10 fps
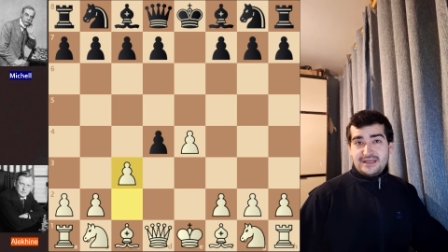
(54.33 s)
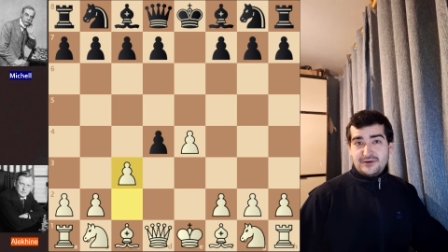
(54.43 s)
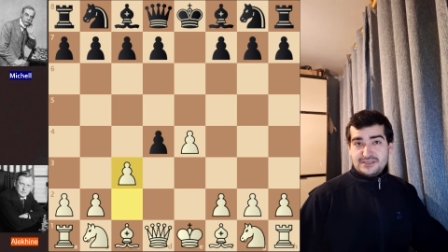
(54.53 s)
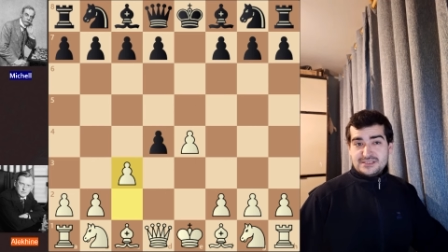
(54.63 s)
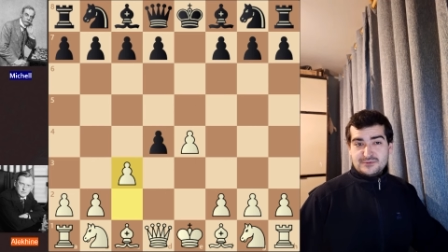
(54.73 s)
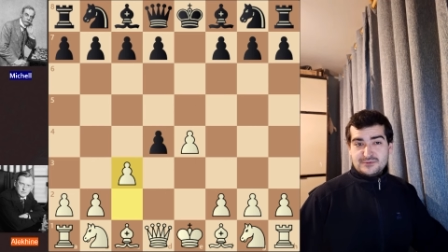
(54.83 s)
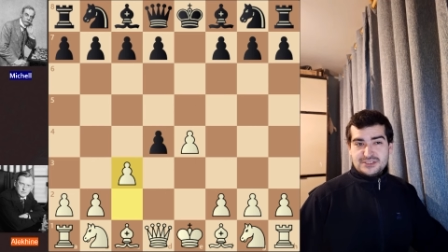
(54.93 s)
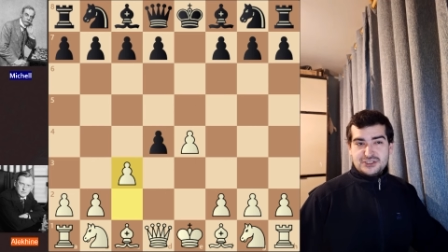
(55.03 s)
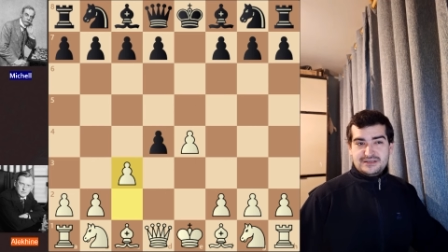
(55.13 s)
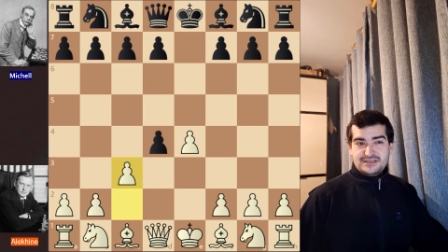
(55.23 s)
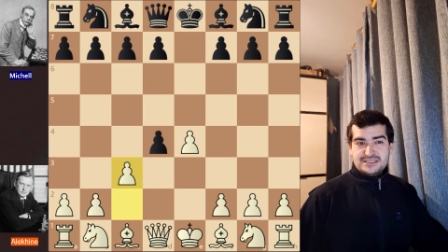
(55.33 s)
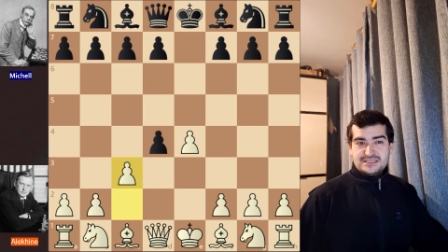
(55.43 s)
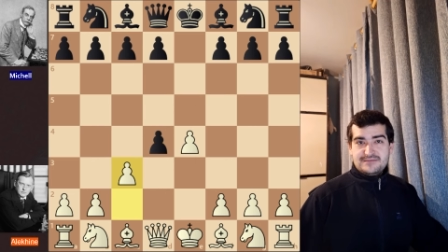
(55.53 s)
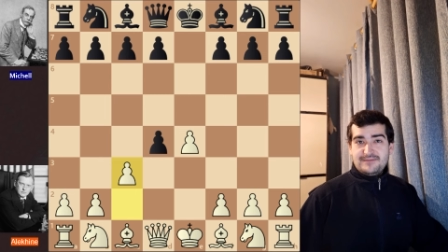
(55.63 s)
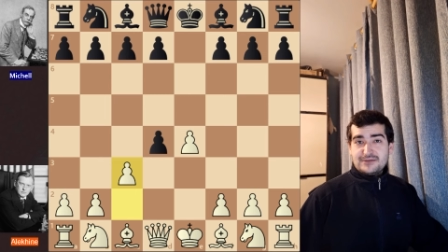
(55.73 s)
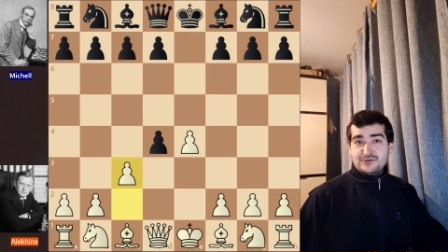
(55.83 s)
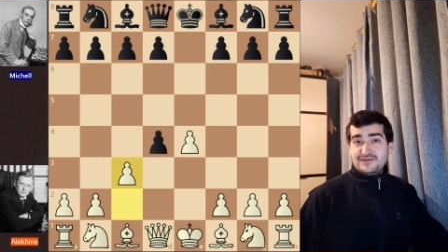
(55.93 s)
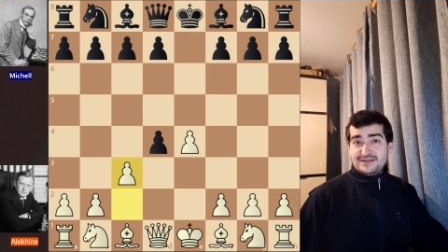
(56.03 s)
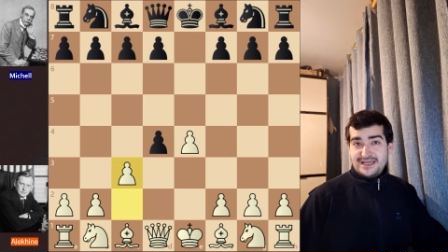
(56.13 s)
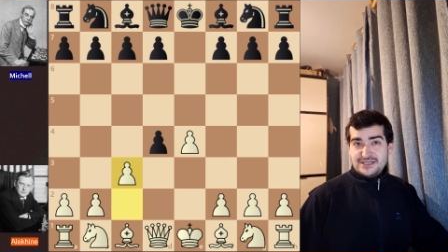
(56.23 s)
Now in this position, this is a part
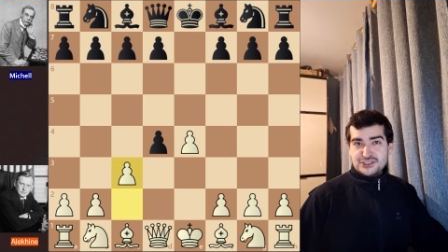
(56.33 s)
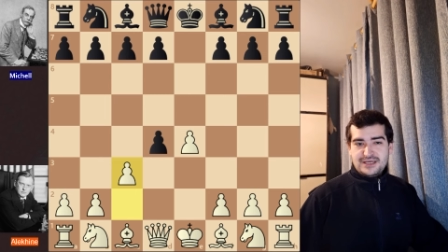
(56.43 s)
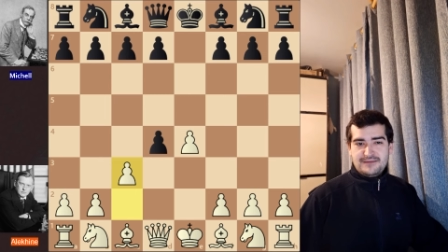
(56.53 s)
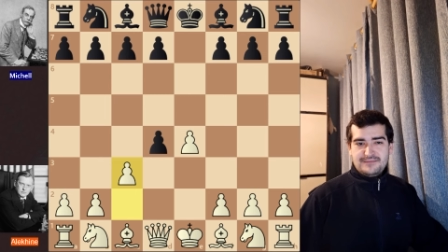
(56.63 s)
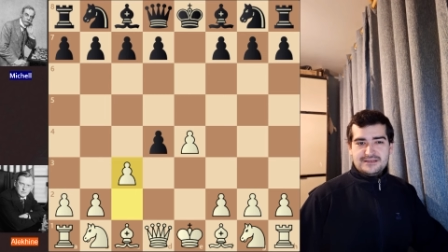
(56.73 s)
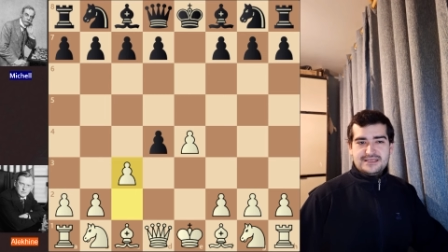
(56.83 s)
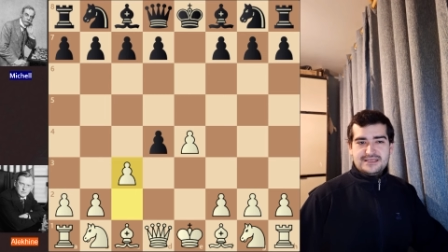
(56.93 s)
of a Danish Gambit,